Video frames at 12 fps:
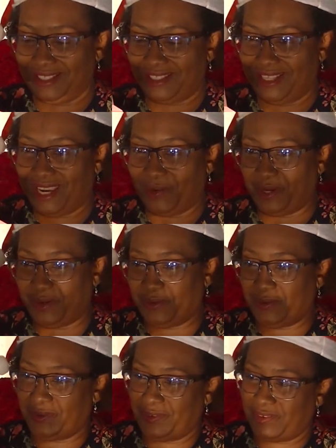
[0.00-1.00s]
There we go.
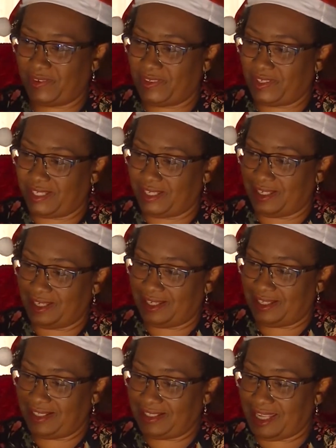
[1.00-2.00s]

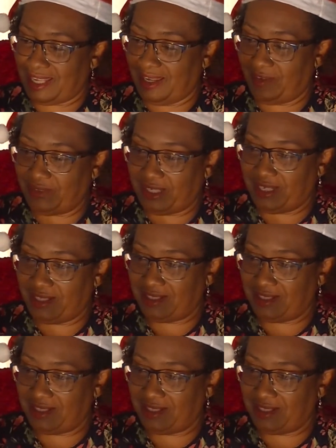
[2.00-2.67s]
Isn't that lovely?